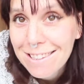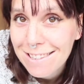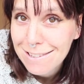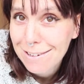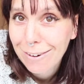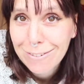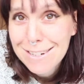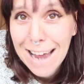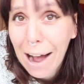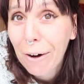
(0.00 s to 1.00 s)
This is
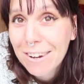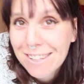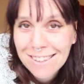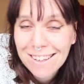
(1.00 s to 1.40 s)
not town, is